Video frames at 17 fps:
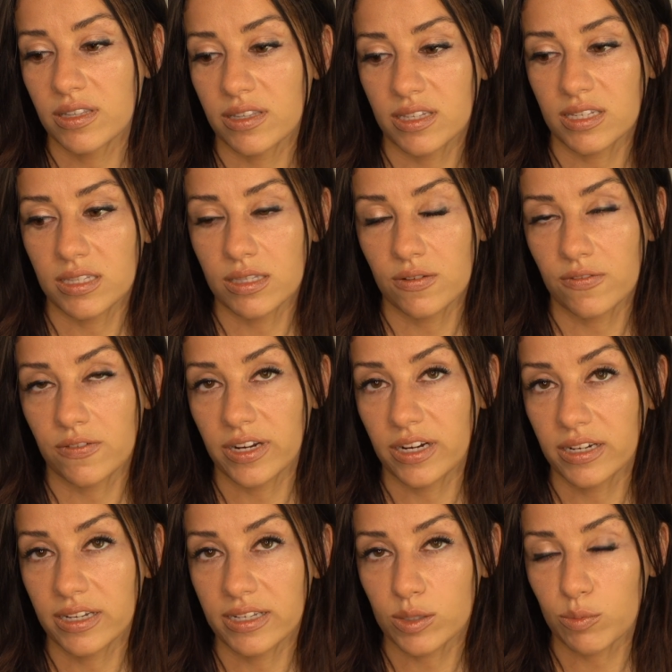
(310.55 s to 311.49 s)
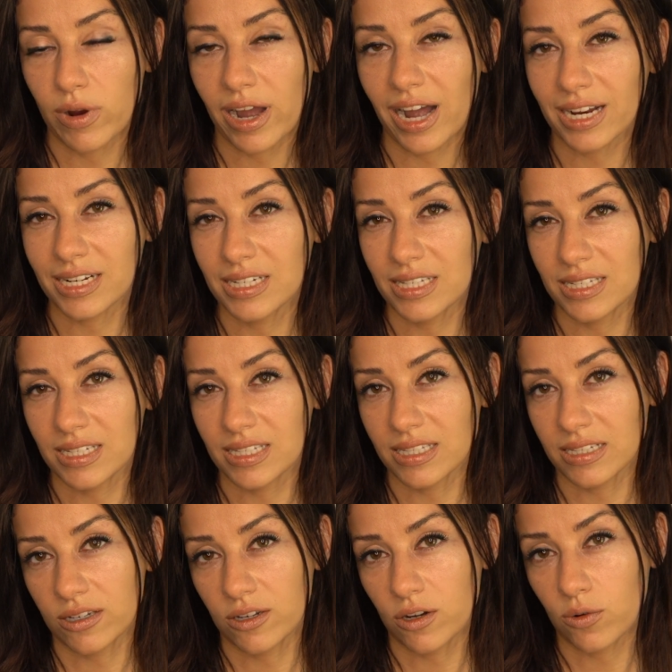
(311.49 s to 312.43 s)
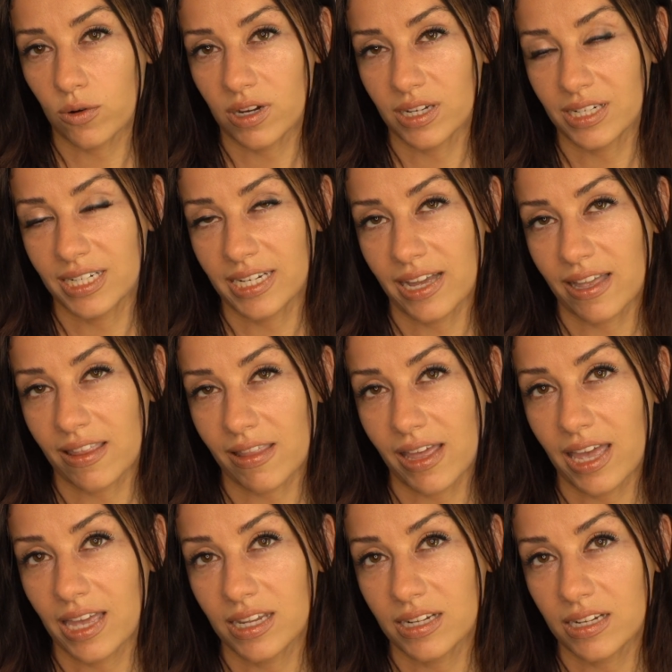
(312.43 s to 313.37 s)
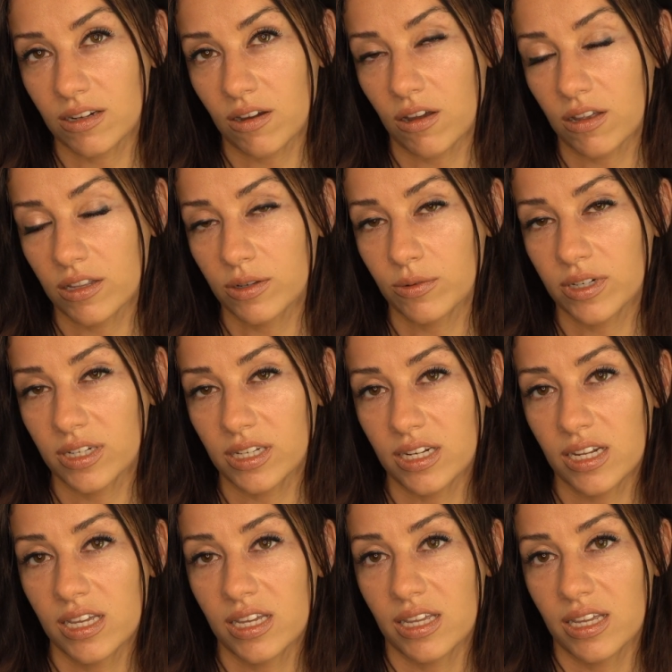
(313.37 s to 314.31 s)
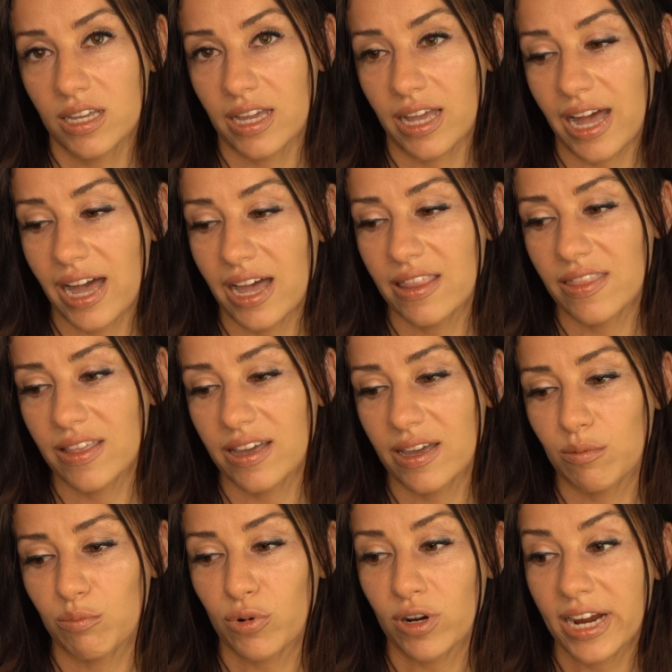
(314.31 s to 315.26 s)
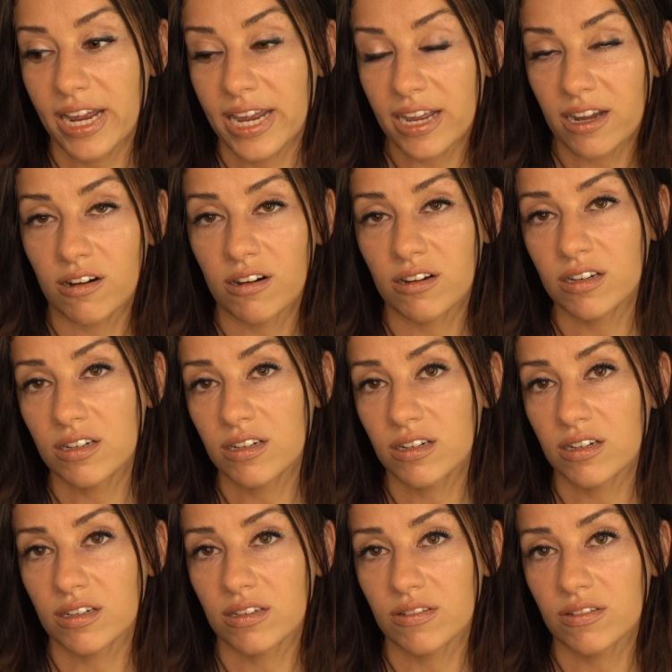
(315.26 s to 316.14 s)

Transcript: these nefarious practices that go on in LA and in Hollywood and that prey on